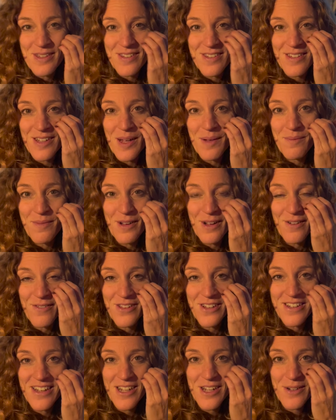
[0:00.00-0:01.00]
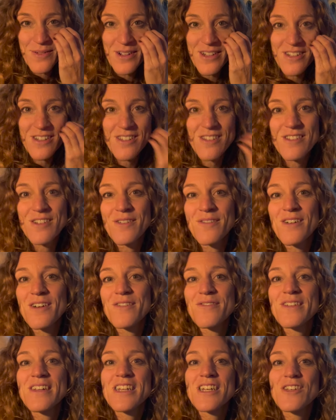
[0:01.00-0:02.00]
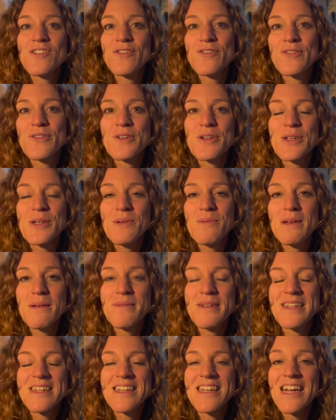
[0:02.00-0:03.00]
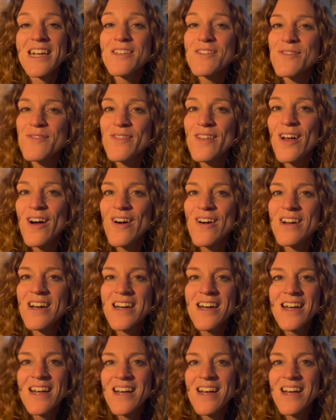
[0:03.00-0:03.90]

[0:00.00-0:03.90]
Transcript: some of the decorations of our village for you maybe in the next vlog.